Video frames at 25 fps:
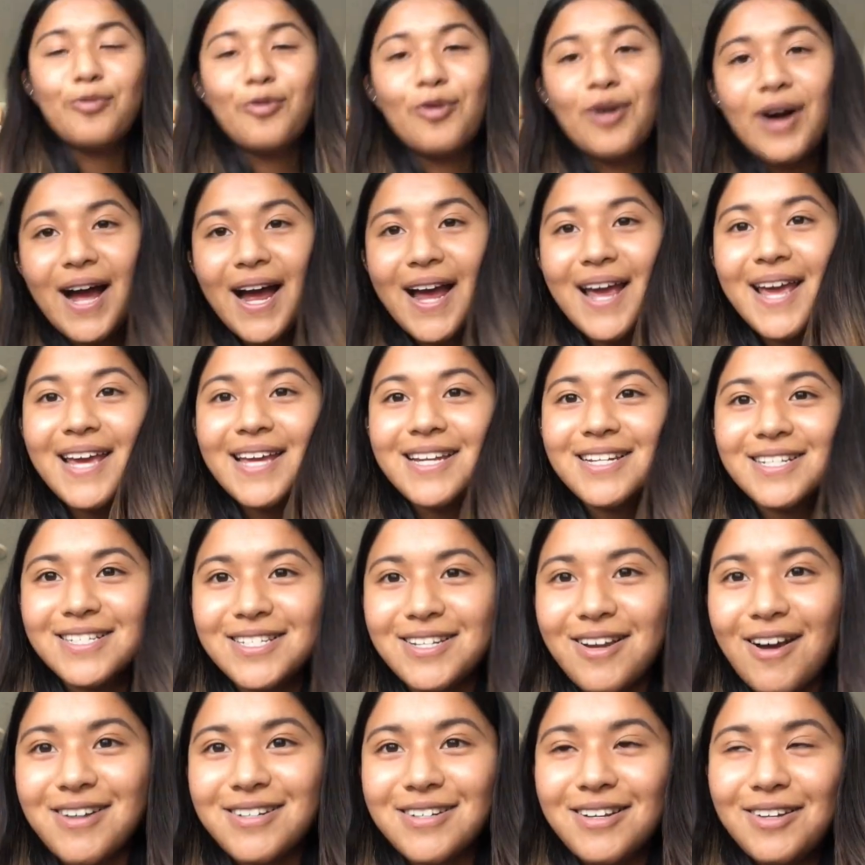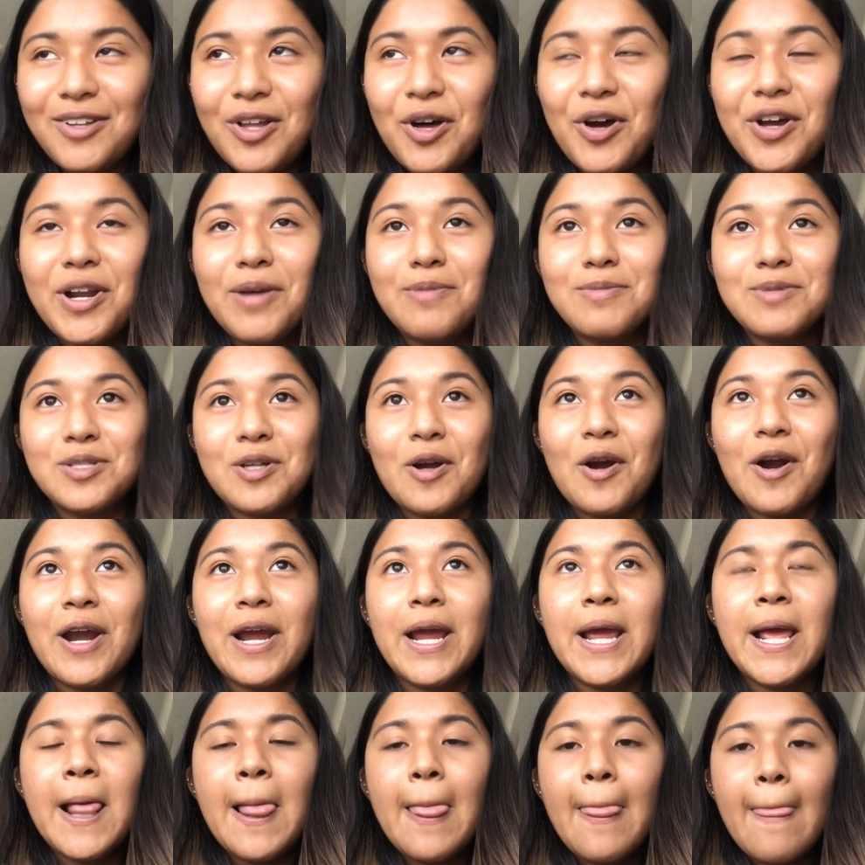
Well, I just talked a lot and I'm sorry,